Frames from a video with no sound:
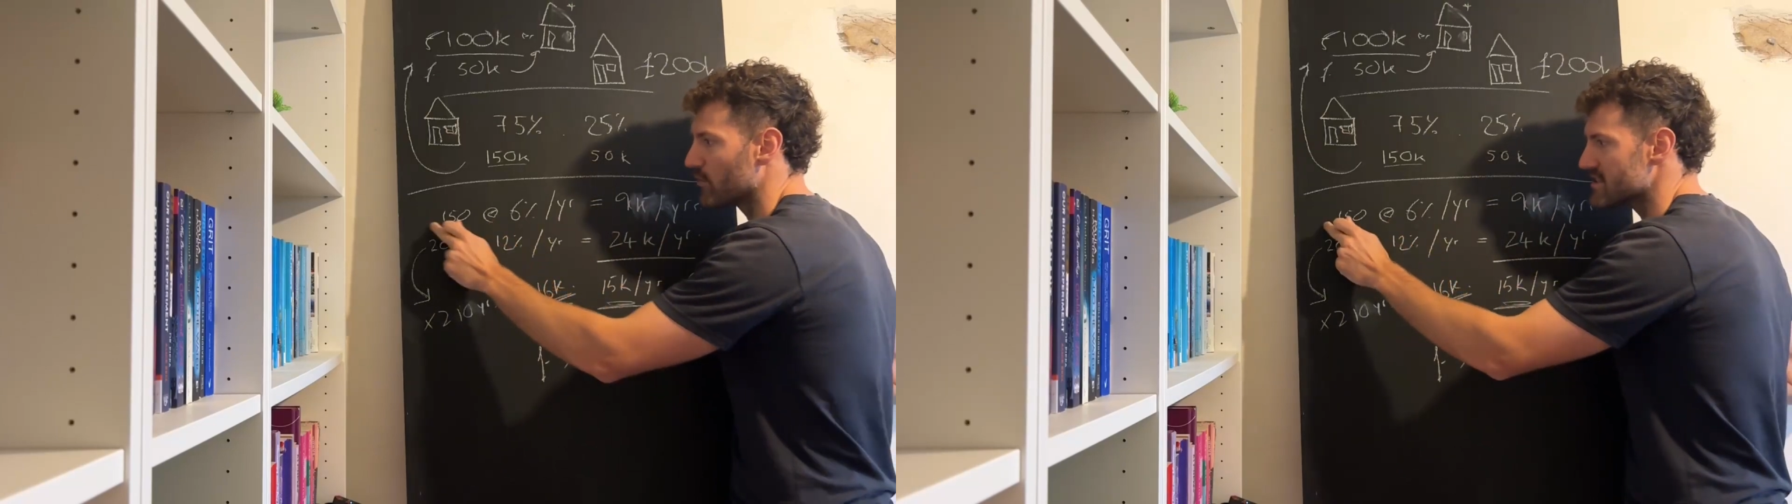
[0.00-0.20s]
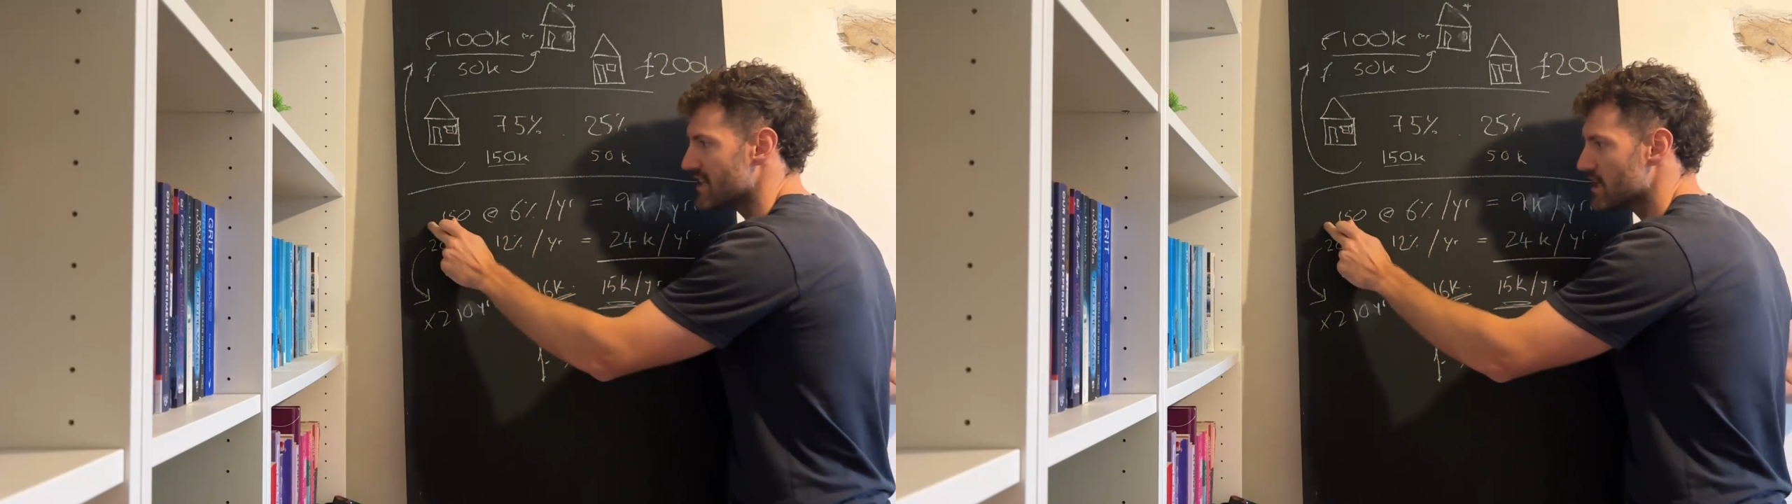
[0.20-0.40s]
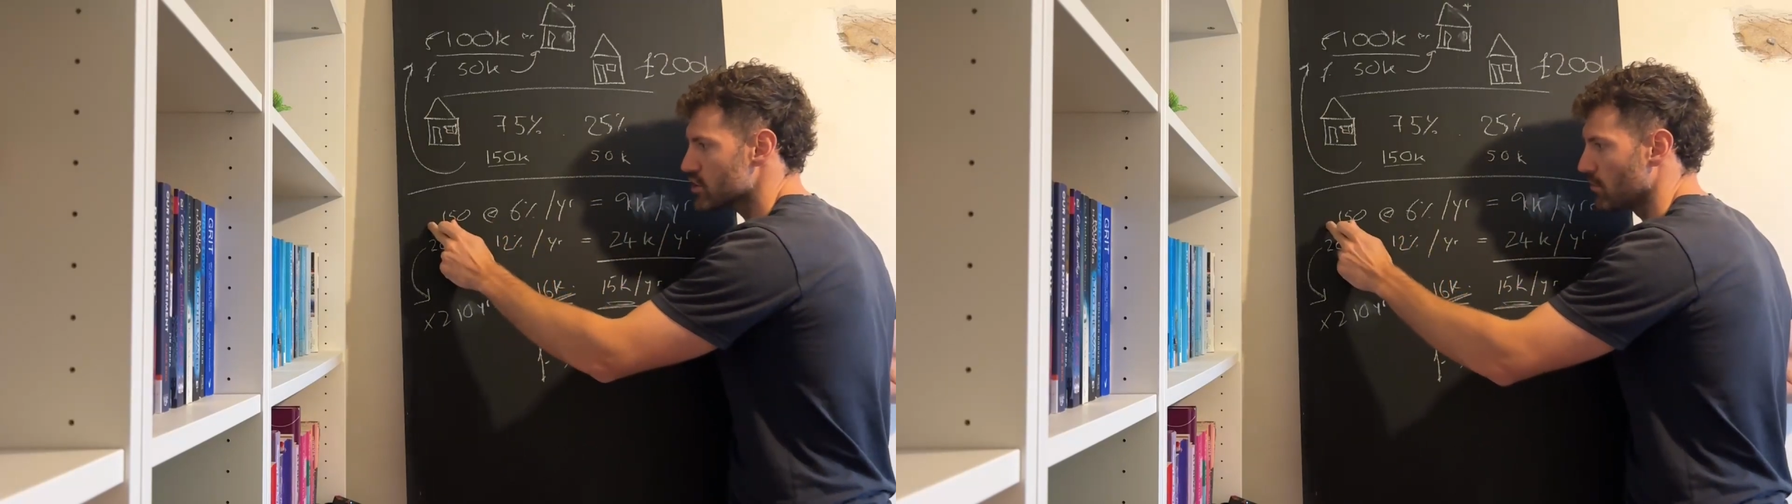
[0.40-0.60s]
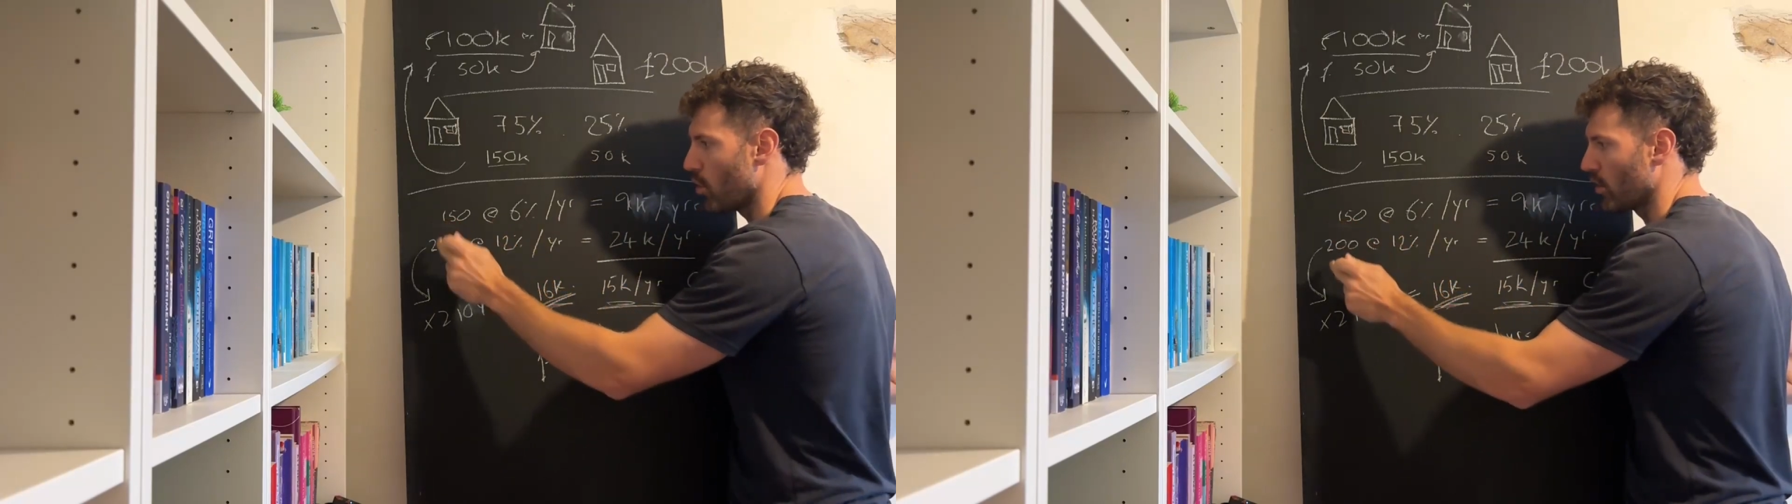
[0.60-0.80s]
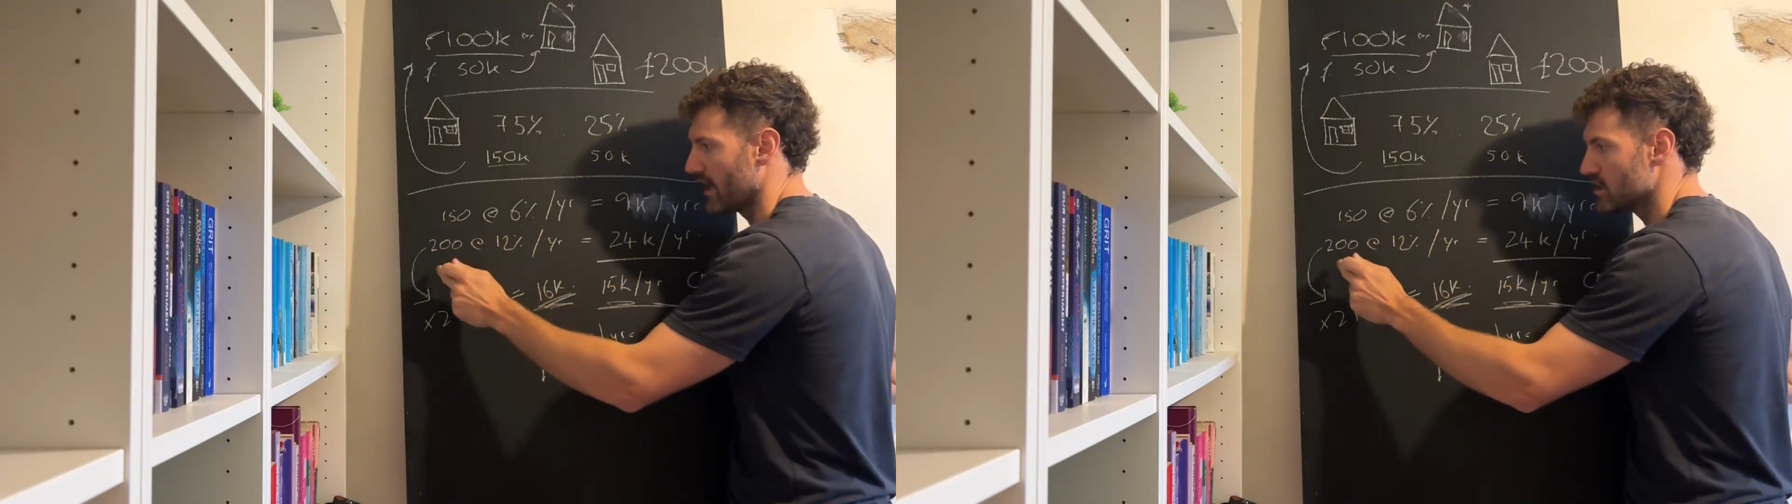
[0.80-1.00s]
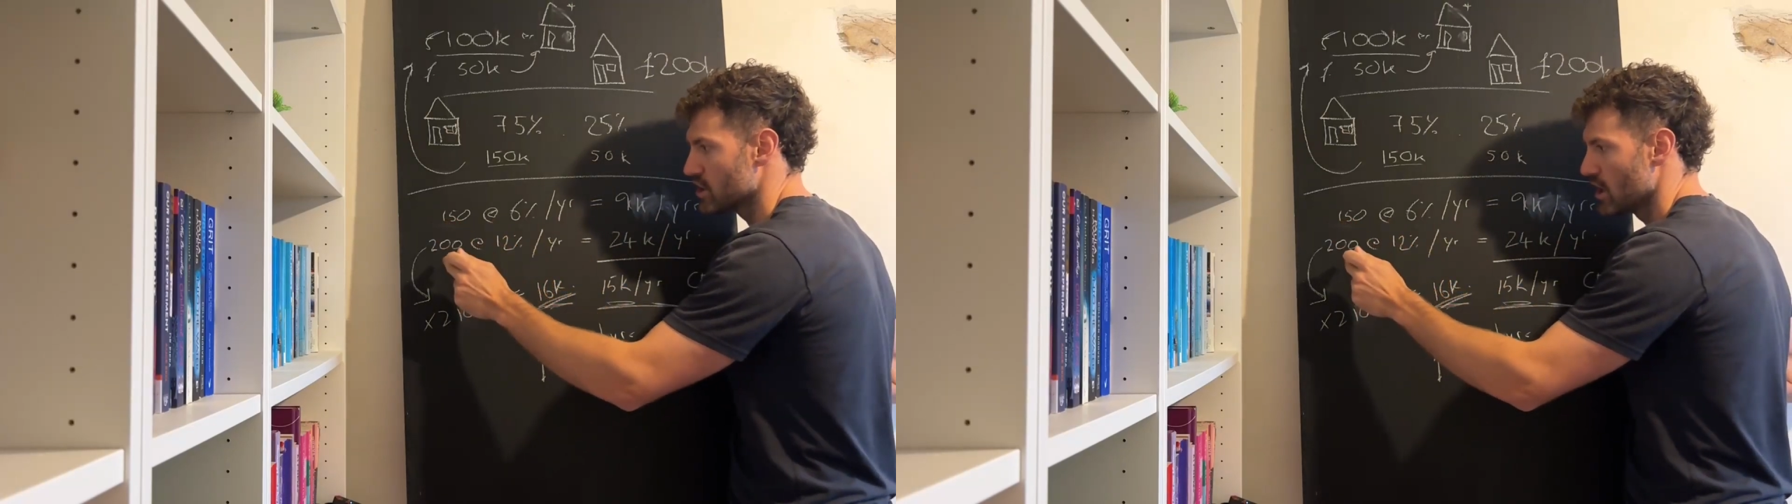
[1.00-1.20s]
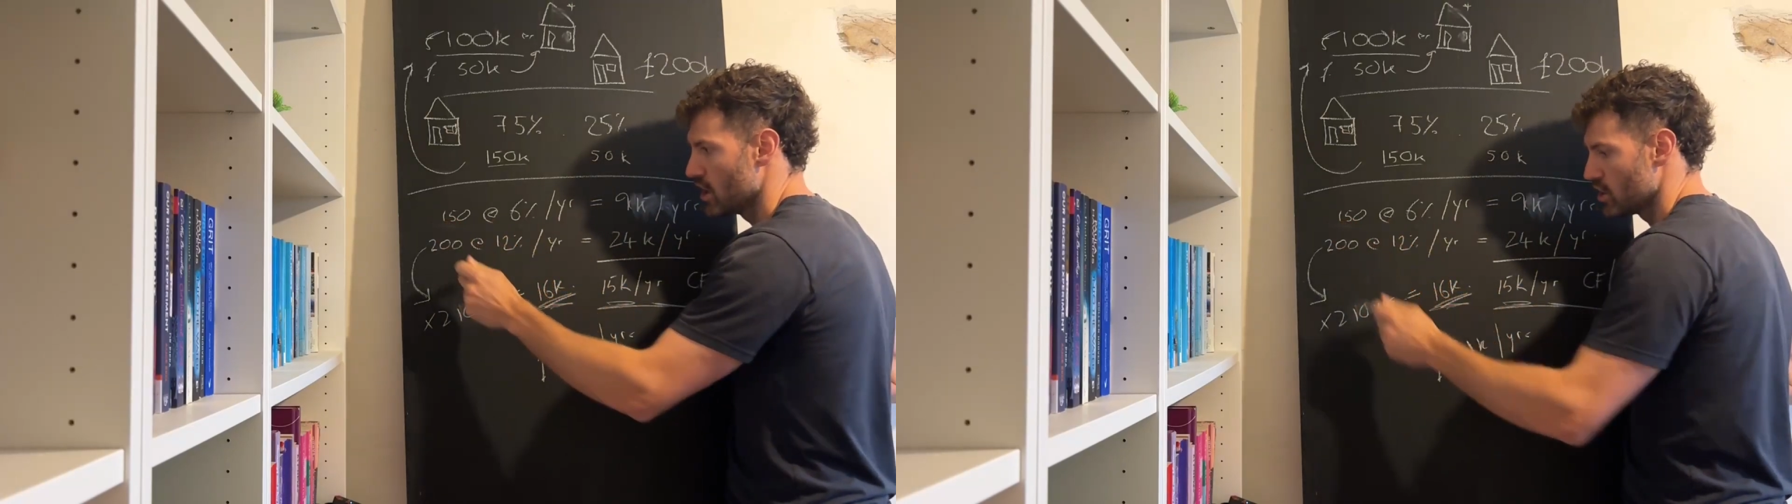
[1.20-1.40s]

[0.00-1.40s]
this initial mortgage.